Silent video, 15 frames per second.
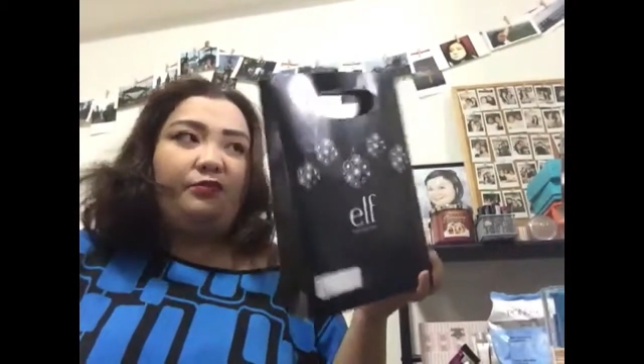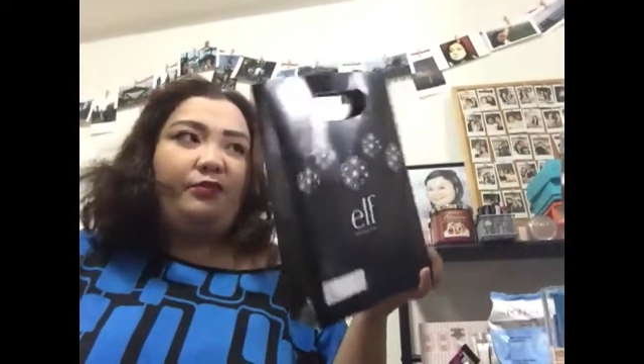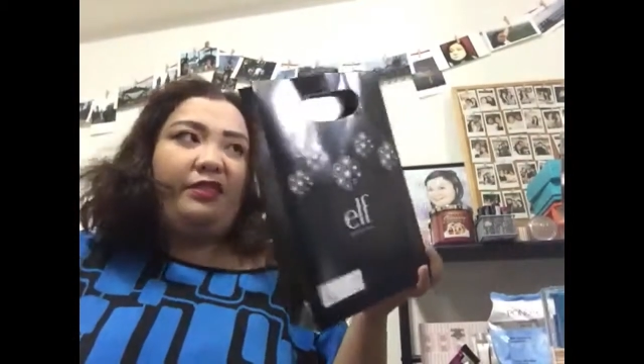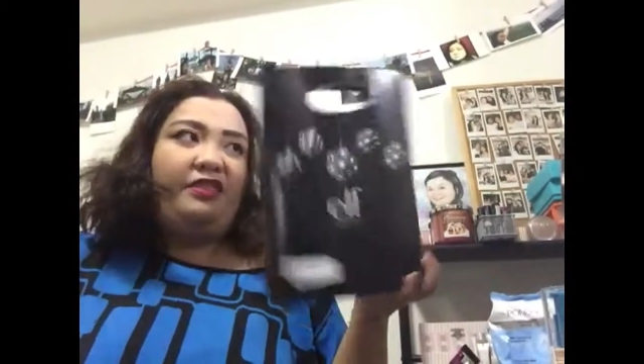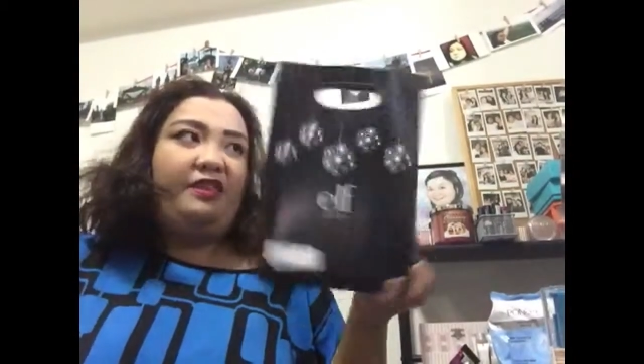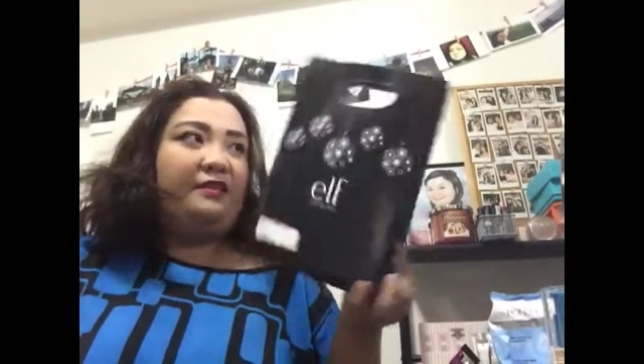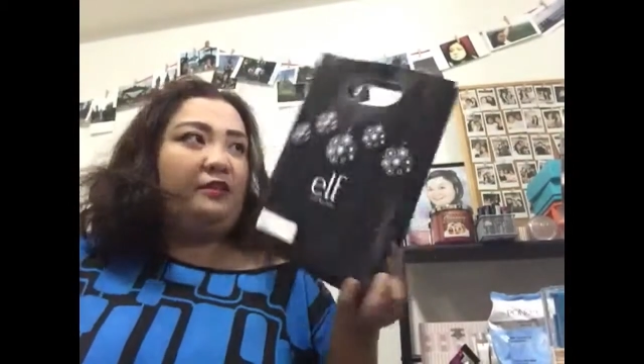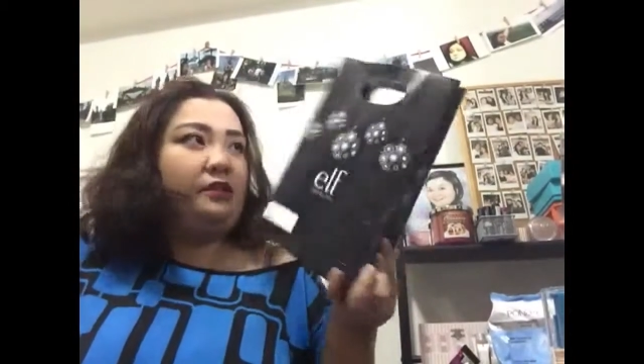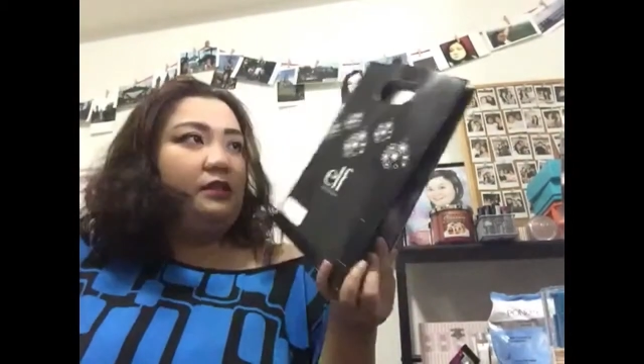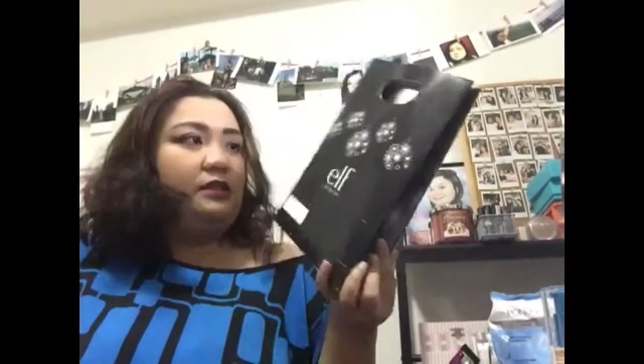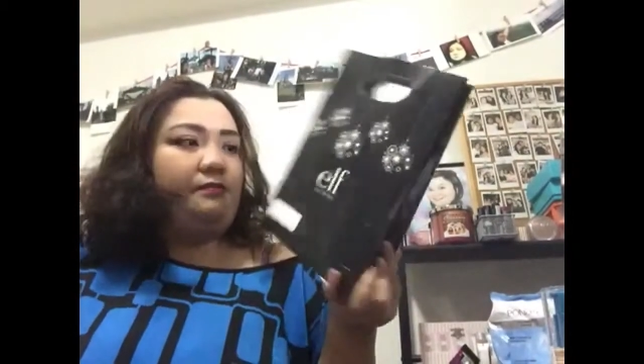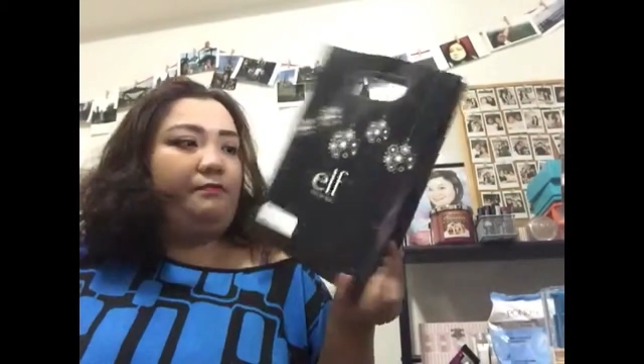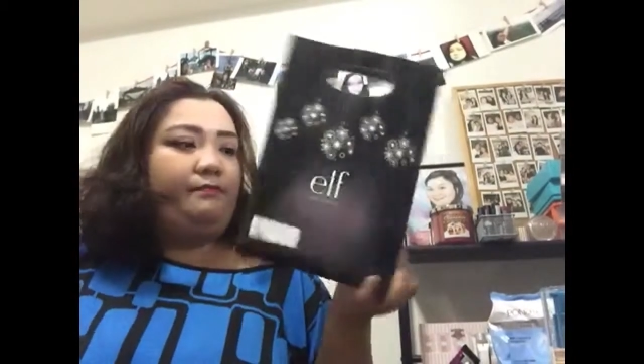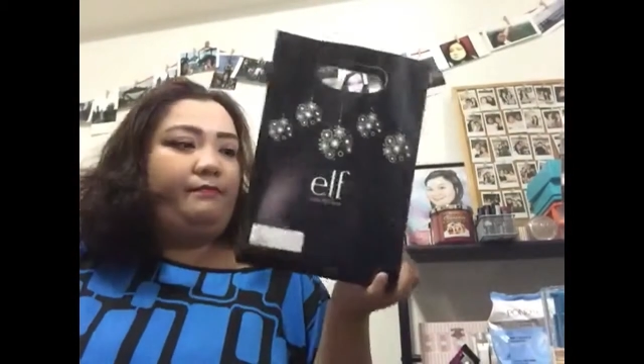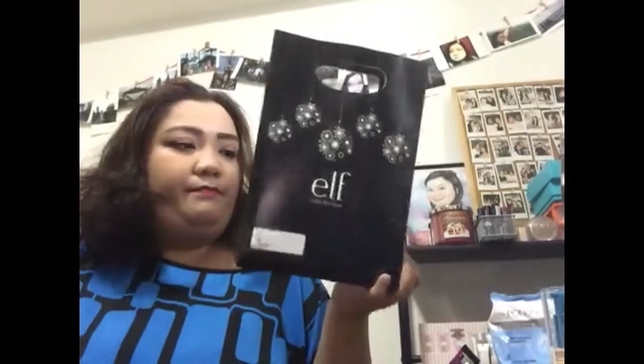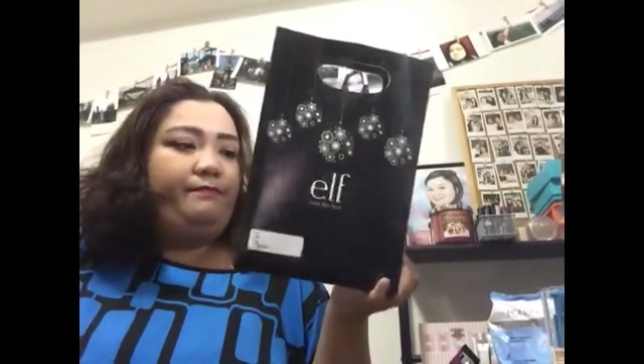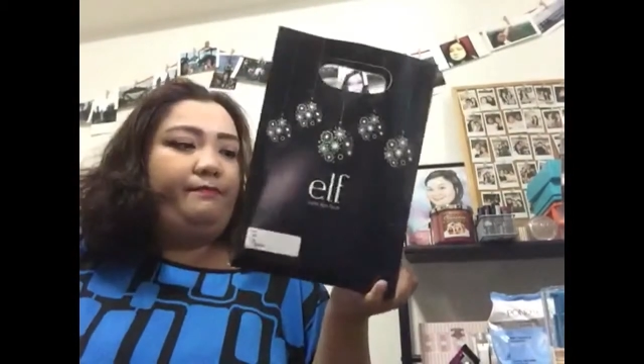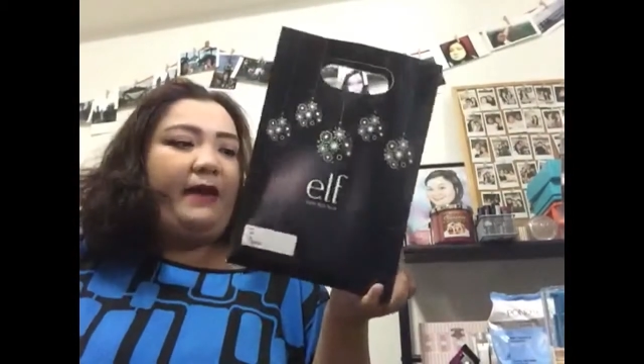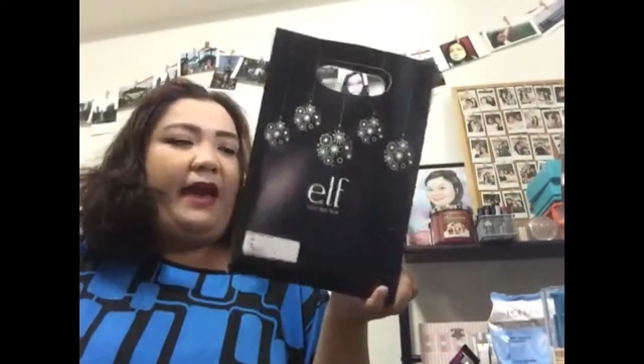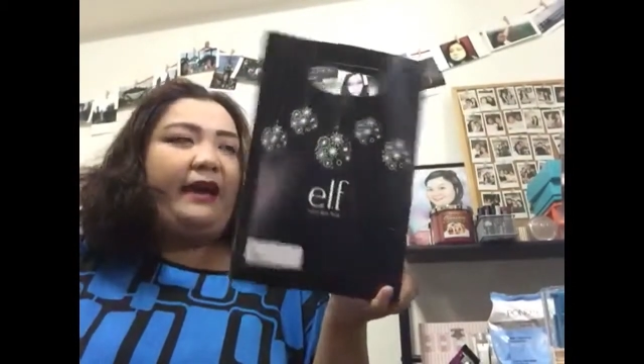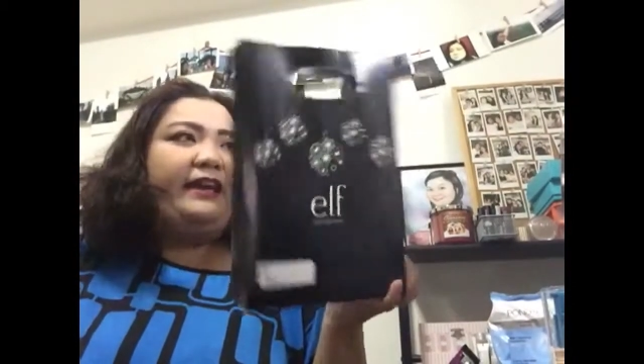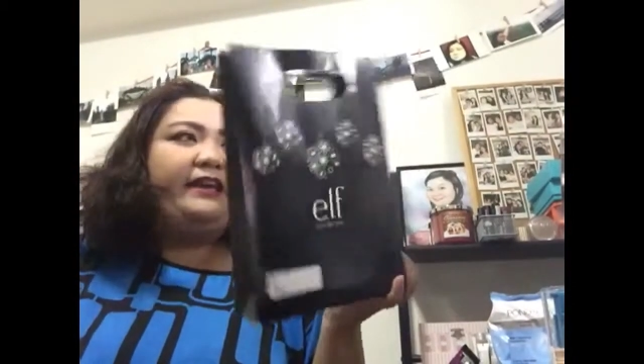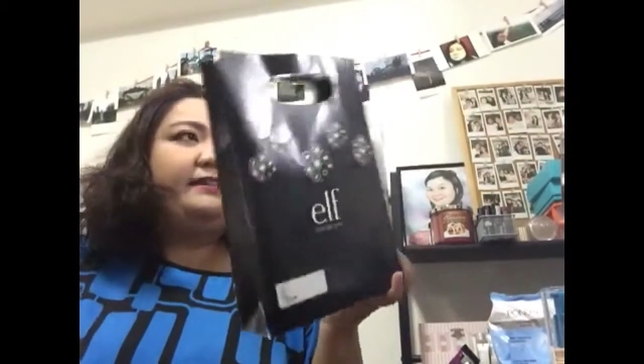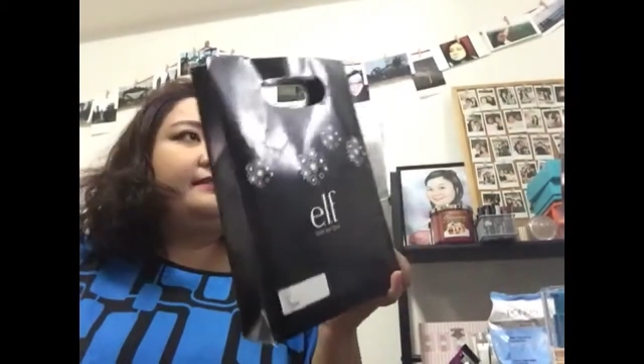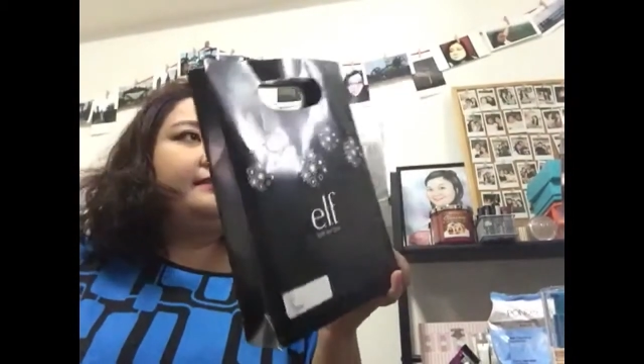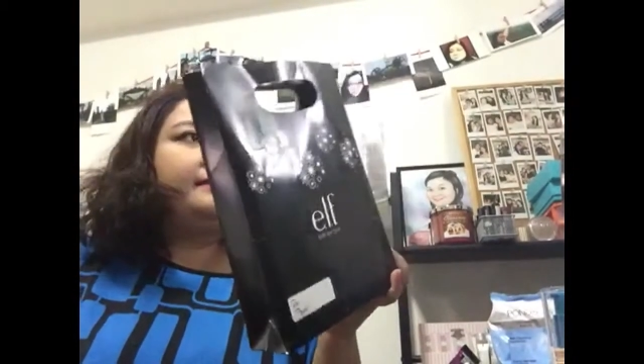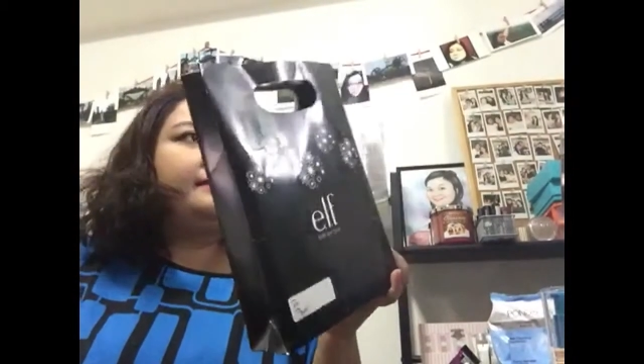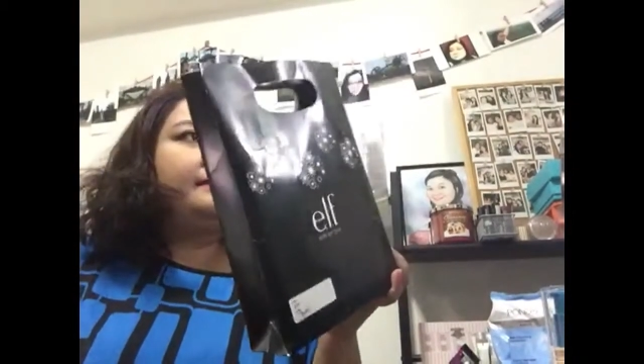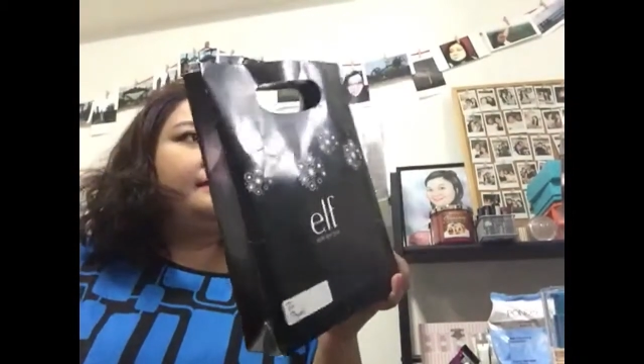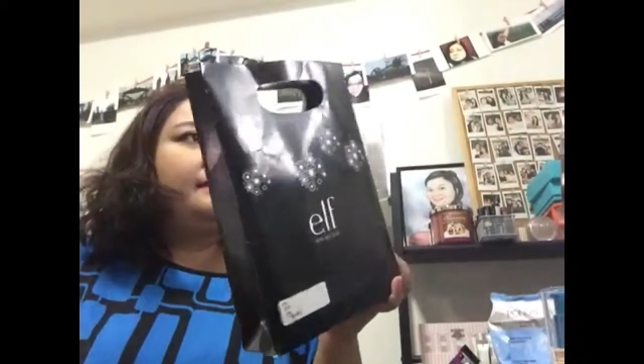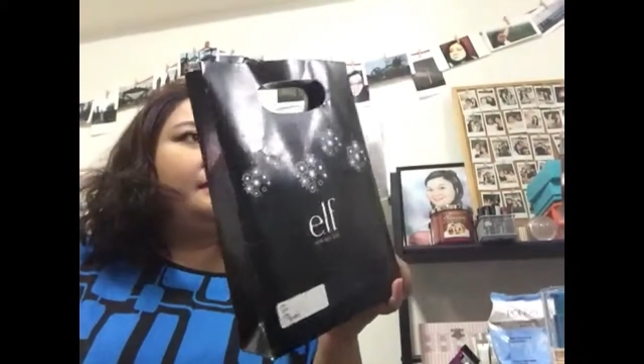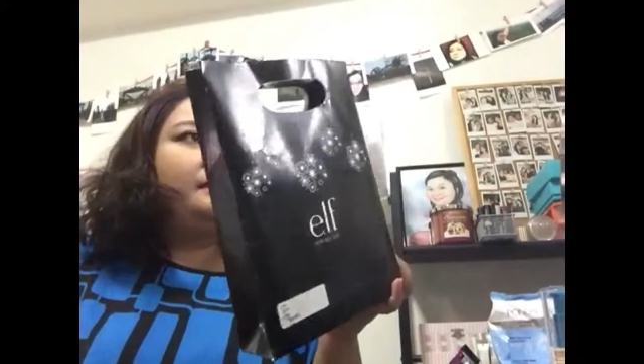with this packets,